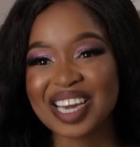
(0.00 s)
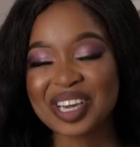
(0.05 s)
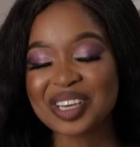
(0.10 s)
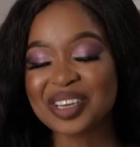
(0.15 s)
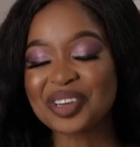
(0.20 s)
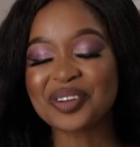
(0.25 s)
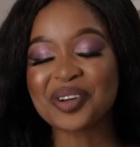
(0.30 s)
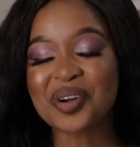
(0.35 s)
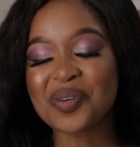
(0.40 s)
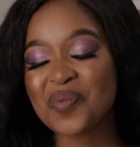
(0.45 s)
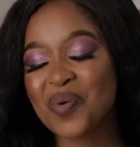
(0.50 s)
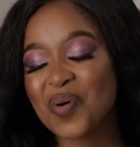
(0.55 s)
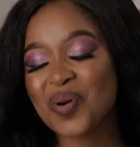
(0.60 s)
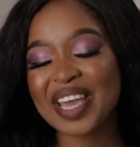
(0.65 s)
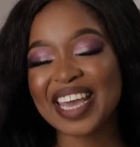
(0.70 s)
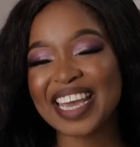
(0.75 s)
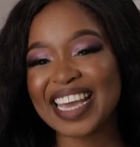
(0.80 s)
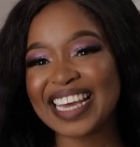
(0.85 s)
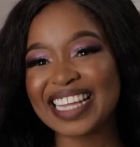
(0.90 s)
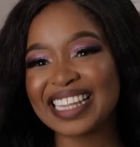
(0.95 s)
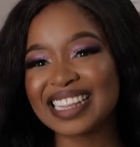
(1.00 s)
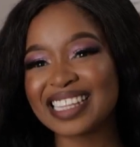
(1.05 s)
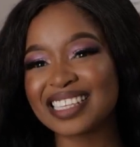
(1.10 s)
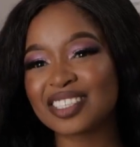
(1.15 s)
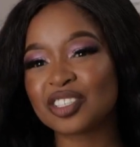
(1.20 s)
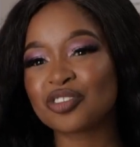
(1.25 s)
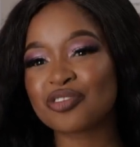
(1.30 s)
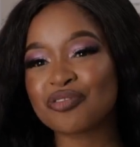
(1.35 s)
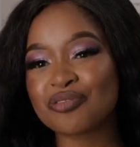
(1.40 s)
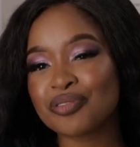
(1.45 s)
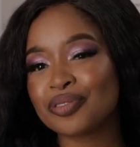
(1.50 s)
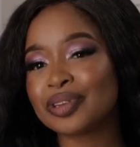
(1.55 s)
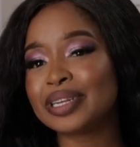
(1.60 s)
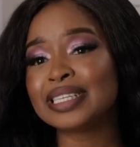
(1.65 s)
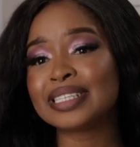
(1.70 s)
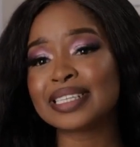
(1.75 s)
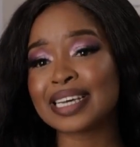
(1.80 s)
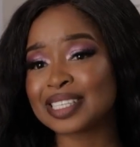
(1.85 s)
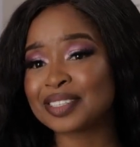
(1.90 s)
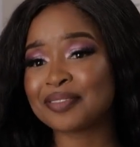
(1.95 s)
You know, walking in, this
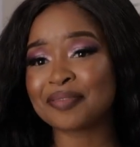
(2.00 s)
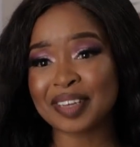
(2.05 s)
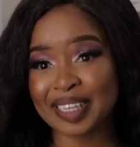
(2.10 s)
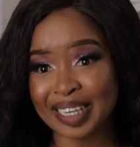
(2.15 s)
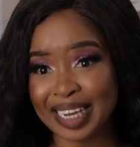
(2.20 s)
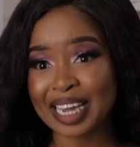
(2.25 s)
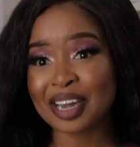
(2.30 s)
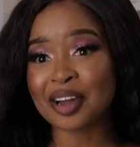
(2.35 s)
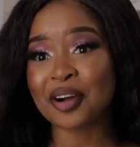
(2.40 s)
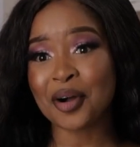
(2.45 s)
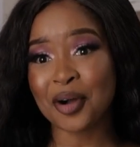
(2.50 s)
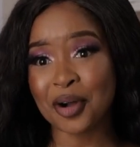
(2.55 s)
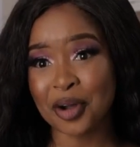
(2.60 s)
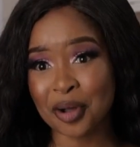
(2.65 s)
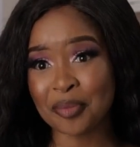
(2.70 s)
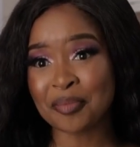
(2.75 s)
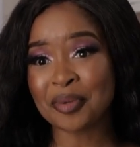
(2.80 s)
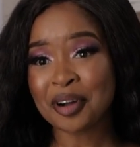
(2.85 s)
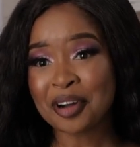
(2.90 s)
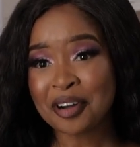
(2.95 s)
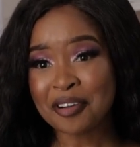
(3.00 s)
truly does feel like a home,